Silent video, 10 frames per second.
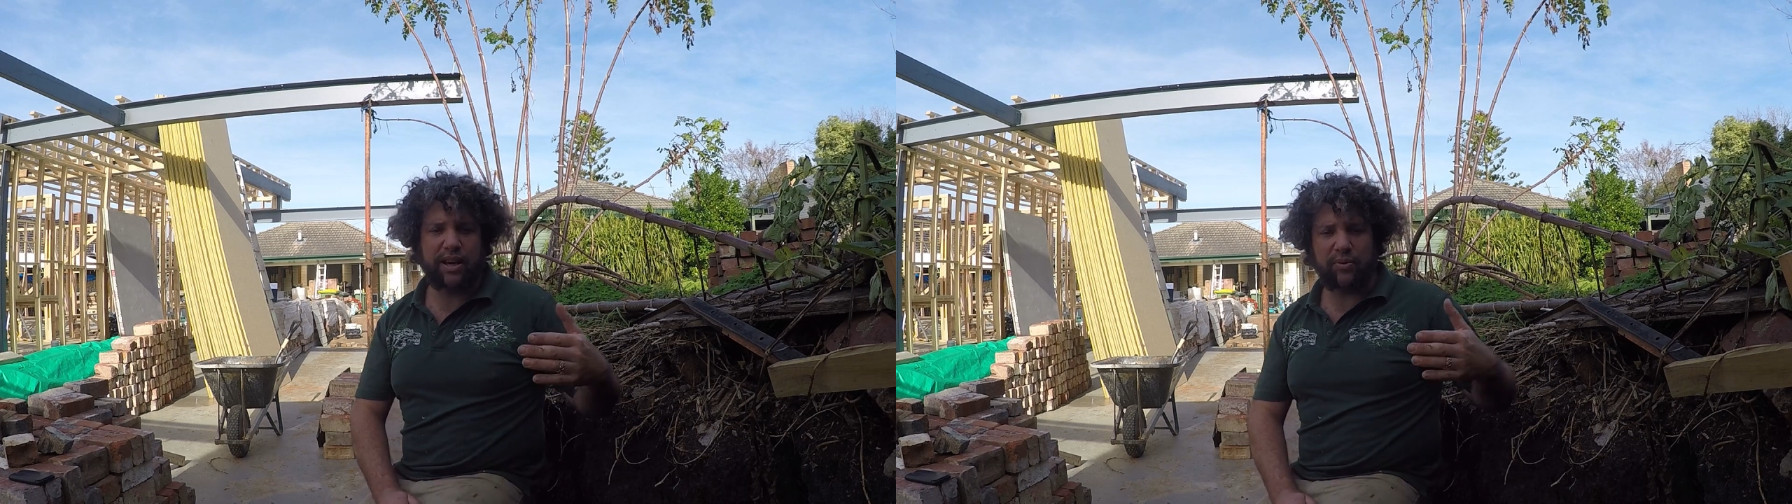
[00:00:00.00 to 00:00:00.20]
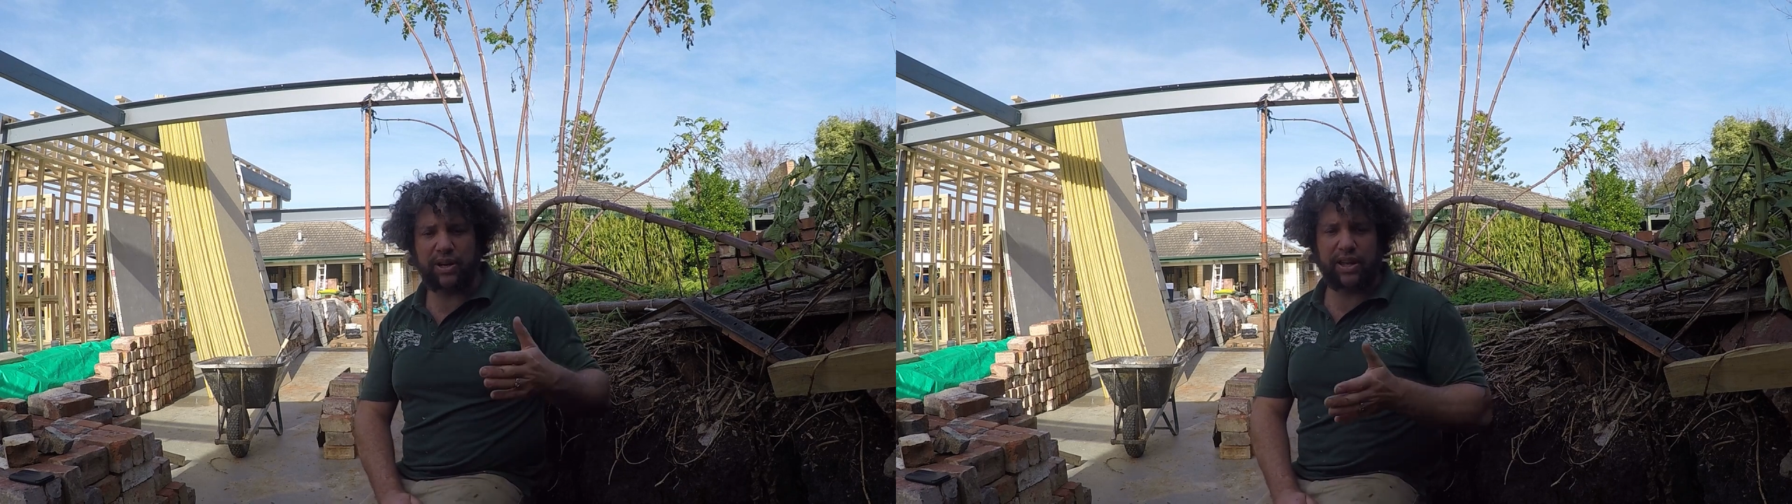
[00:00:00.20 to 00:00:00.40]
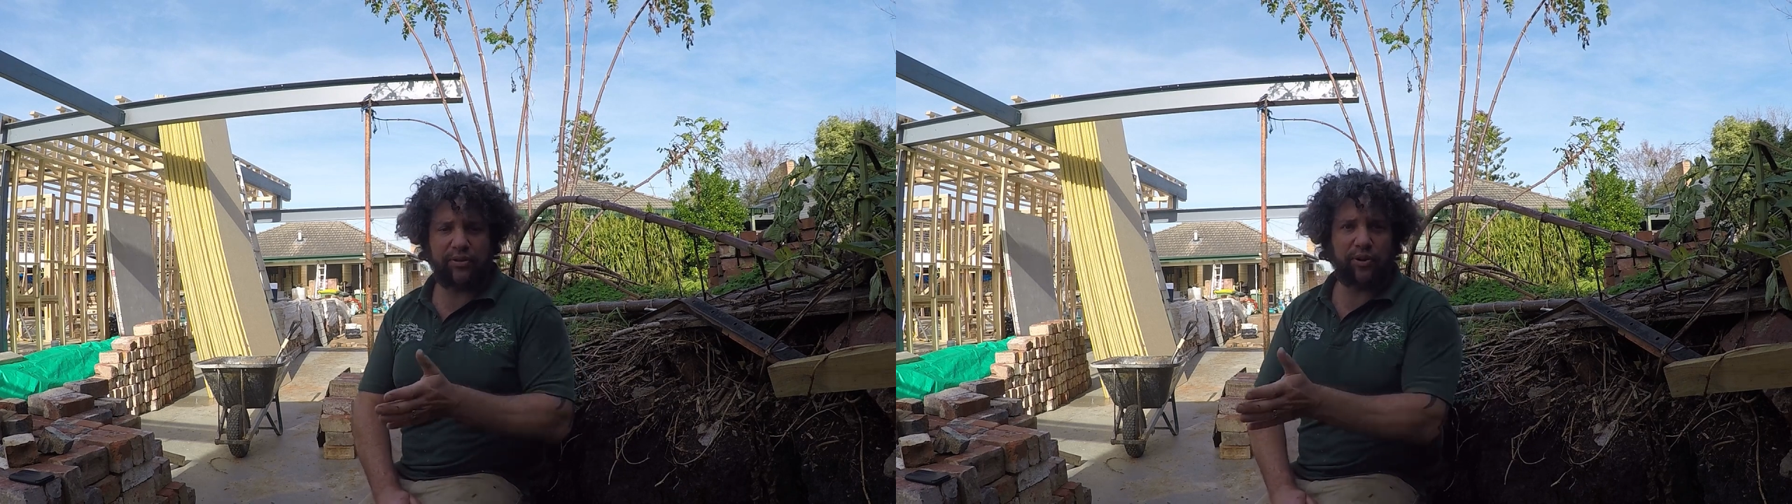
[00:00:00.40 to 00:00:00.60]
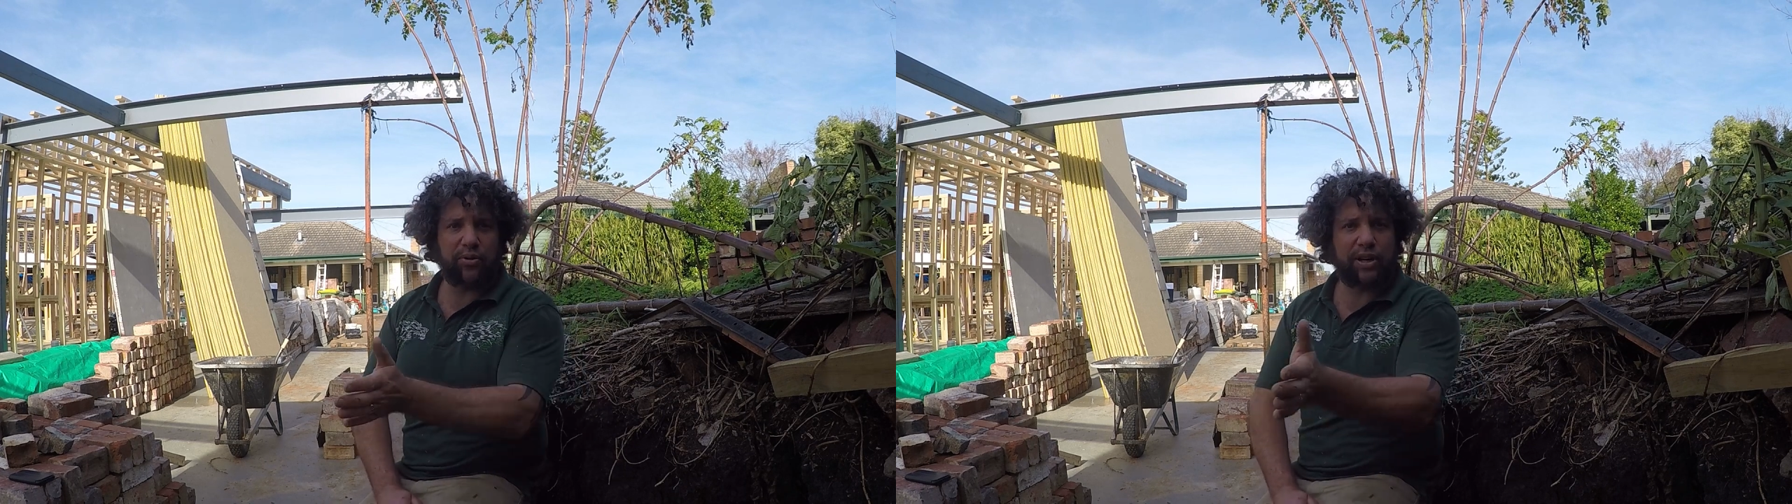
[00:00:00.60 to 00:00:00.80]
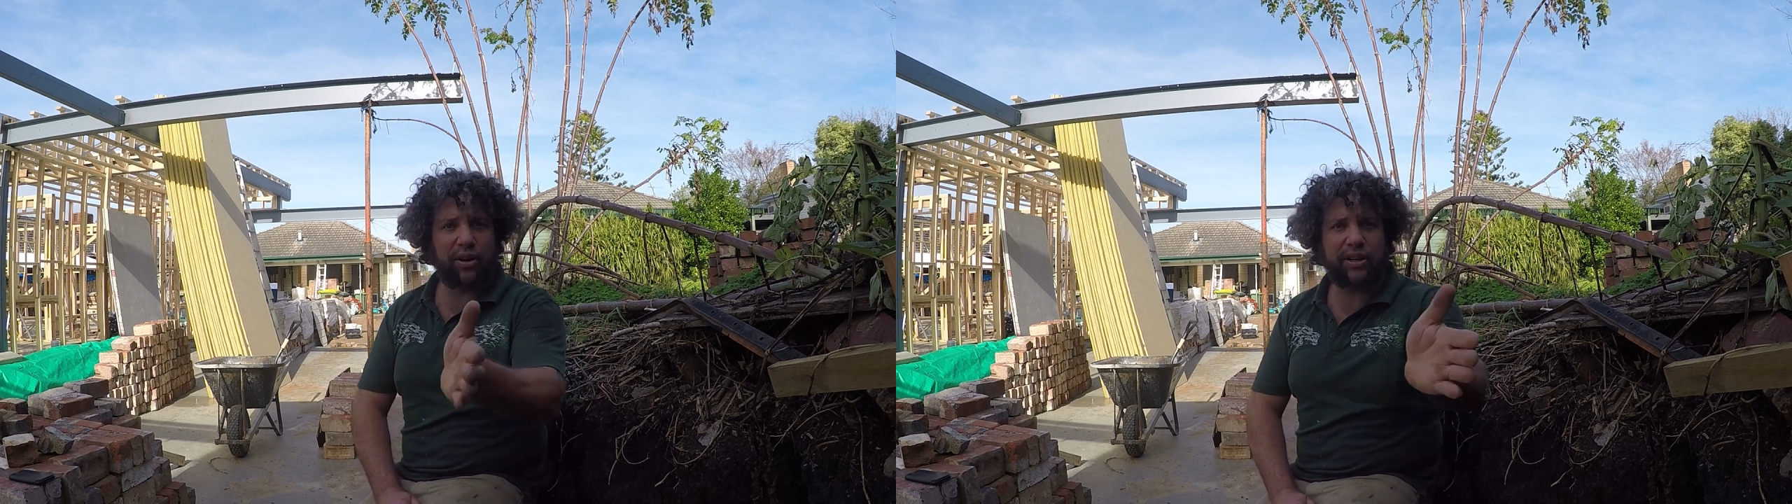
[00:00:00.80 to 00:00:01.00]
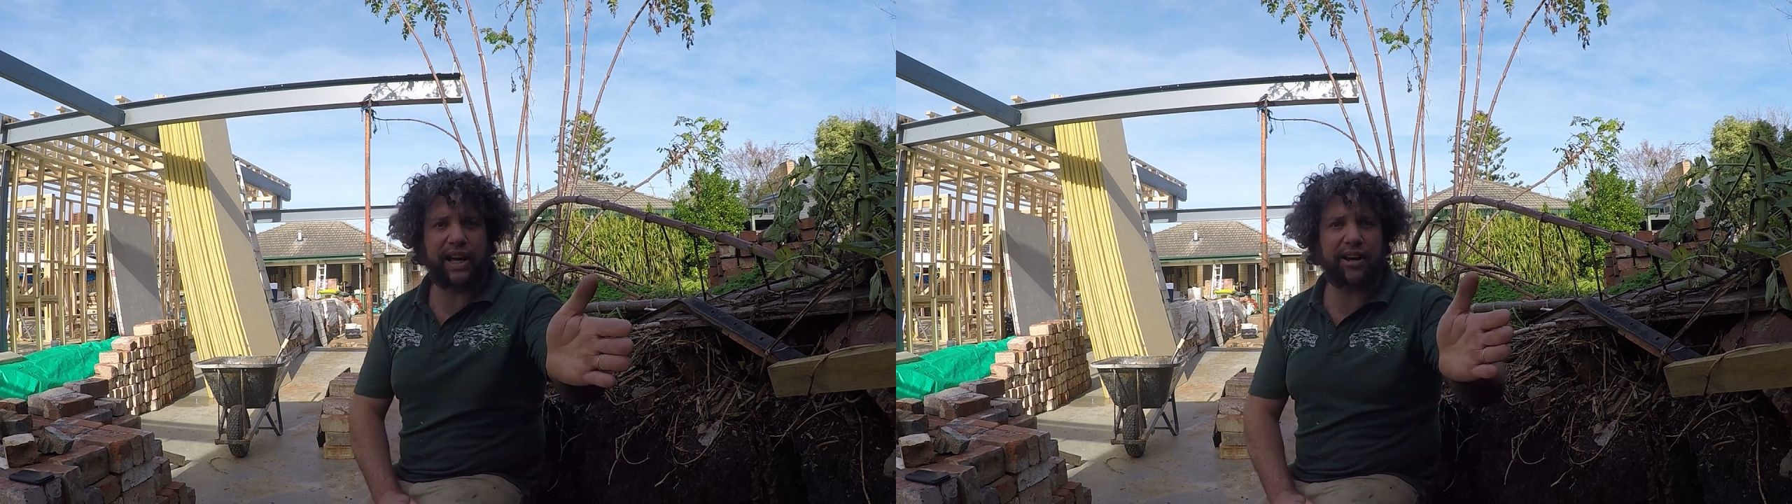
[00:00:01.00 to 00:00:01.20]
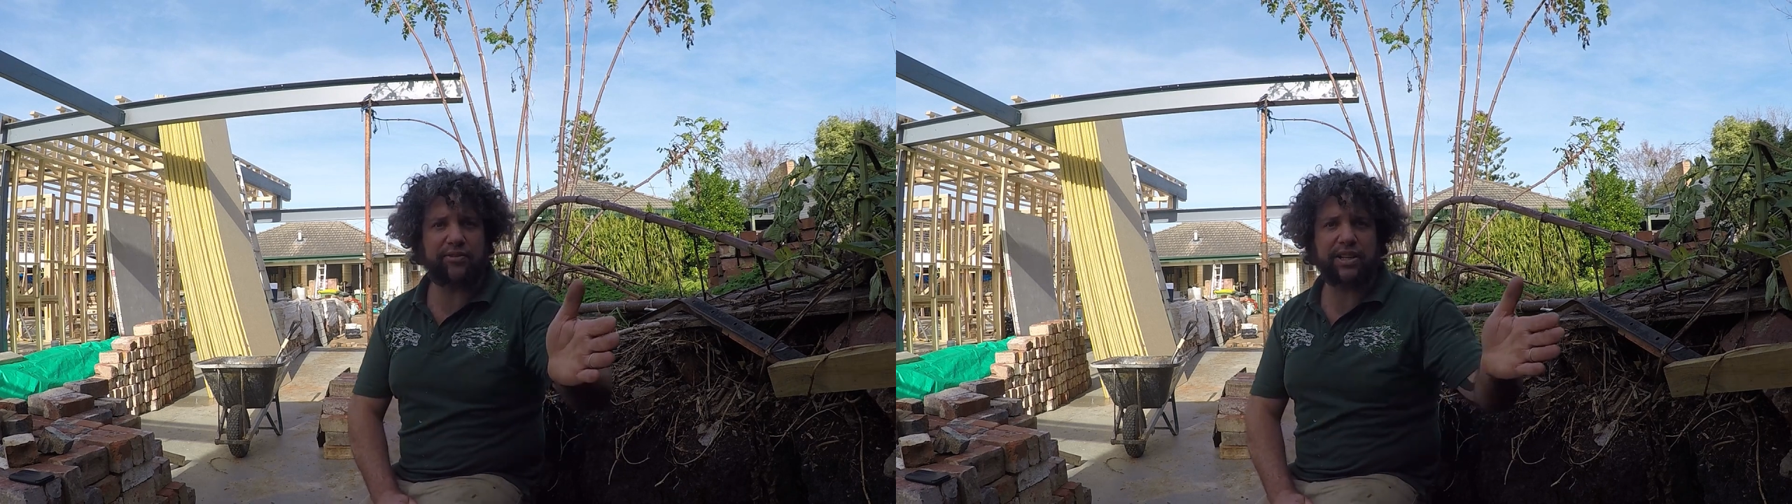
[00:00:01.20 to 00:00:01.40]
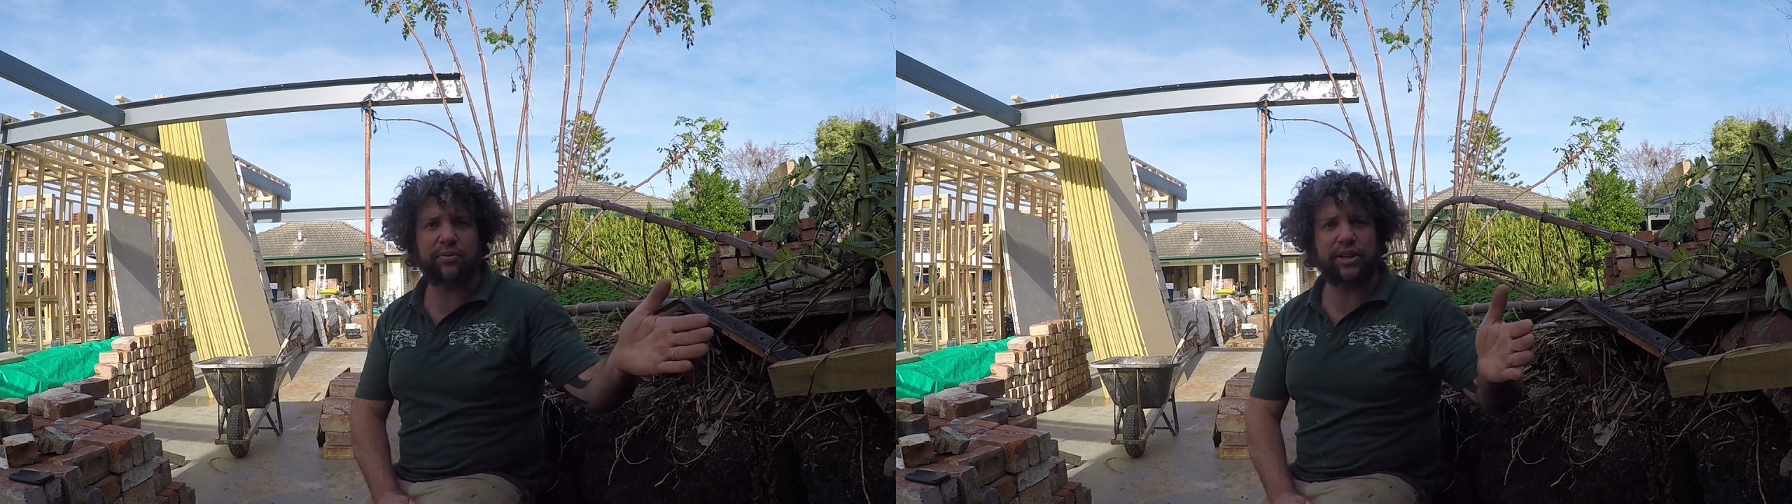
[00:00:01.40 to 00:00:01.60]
where they've all concaved in,